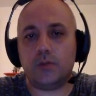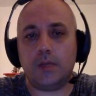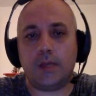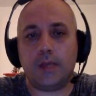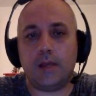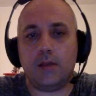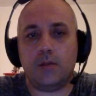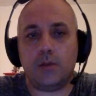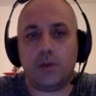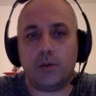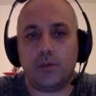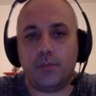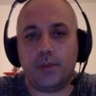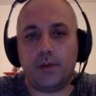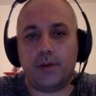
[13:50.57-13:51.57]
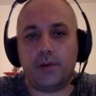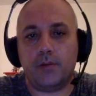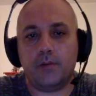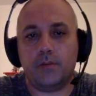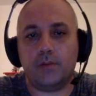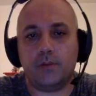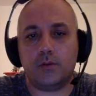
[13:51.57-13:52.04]
they cannot be compared,
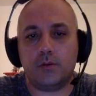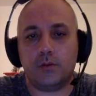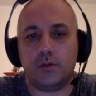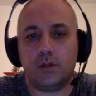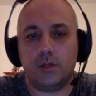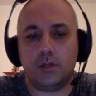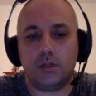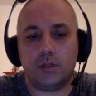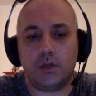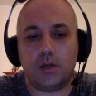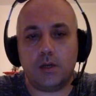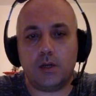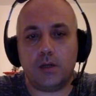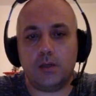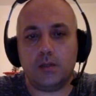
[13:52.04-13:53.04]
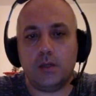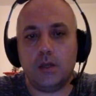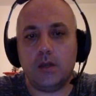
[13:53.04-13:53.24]
because these guys,